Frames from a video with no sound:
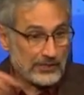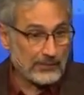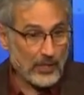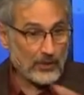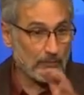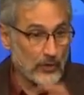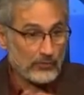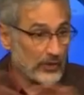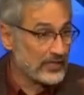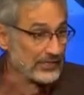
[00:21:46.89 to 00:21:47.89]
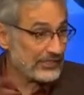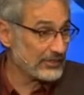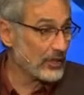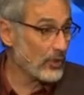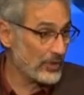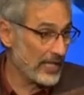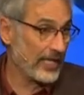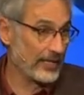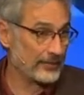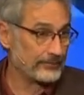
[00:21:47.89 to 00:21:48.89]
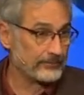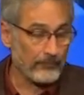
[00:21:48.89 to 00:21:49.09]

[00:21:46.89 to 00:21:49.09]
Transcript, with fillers: somehow removed or dislocated.